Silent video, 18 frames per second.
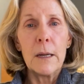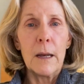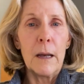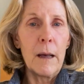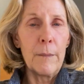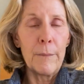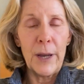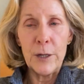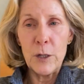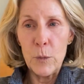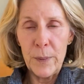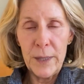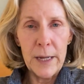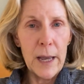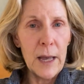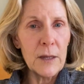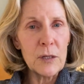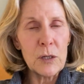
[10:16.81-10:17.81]
by
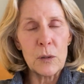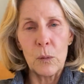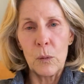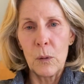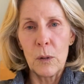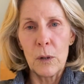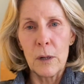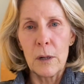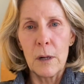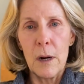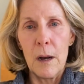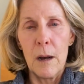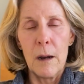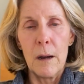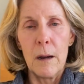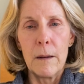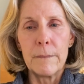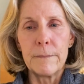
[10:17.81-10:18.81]
UPS
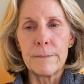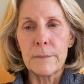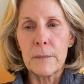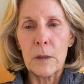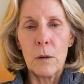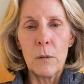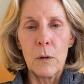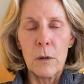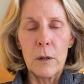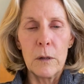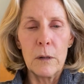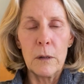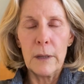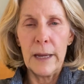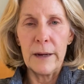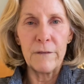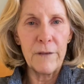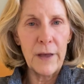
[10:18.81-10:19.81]
or
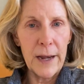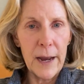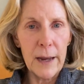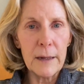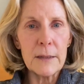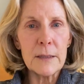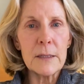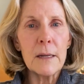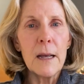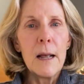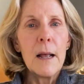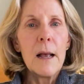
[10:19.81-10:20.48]
like FedEx.